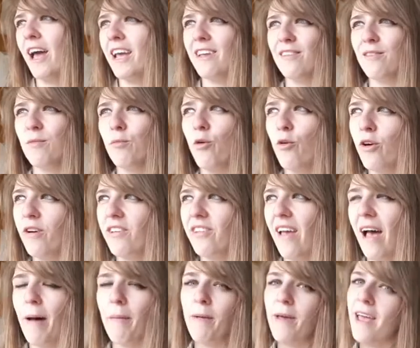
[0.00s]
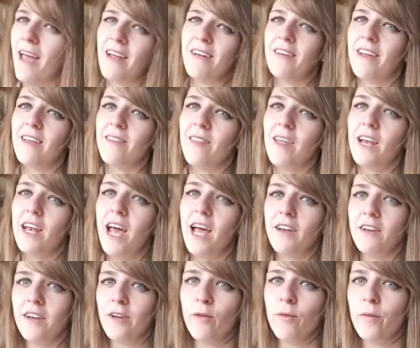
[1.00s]
is more his happy ending than
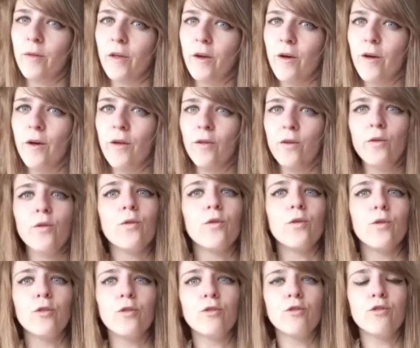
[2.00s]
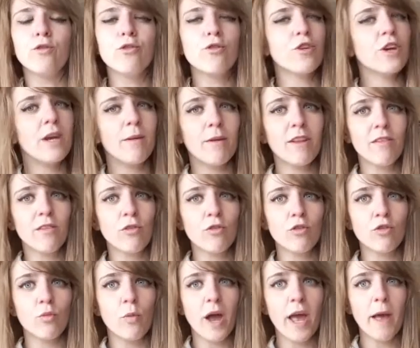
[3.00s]
ending up with a girl who could treat him in
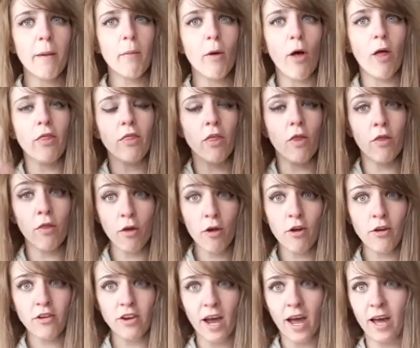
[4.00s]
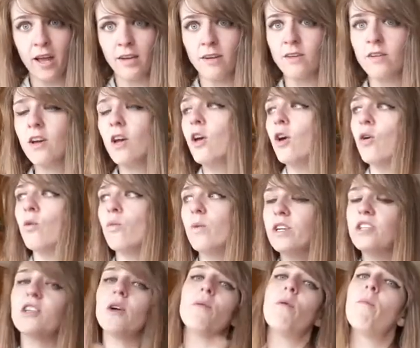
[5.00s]
such a way. But on the third hand,
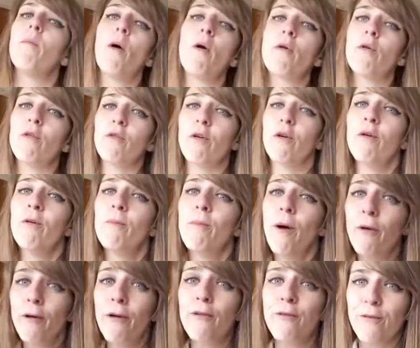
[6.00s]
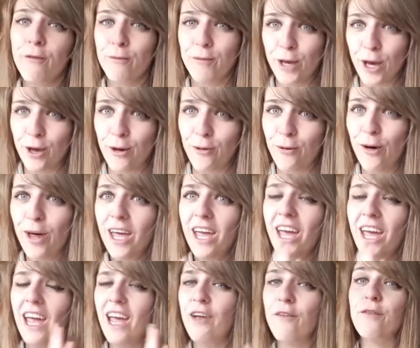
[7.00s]
which I will borrow from you
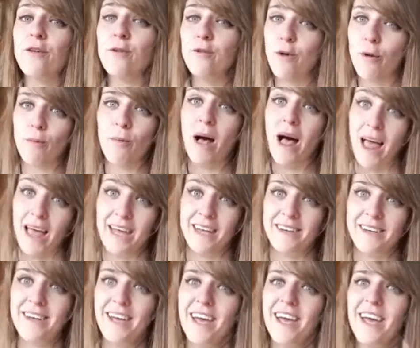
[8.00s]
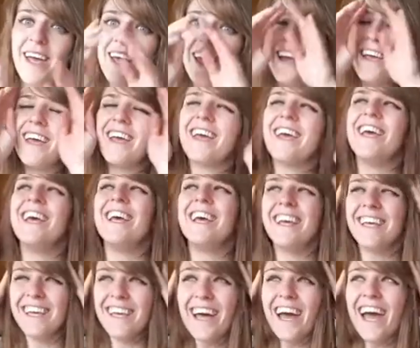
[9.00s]
if you don't mind,
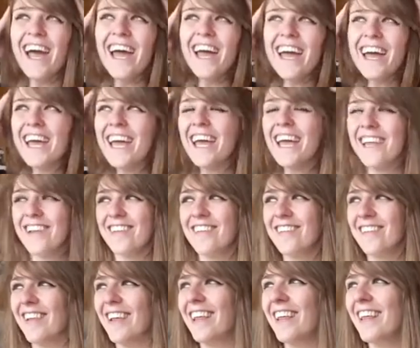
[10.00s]
is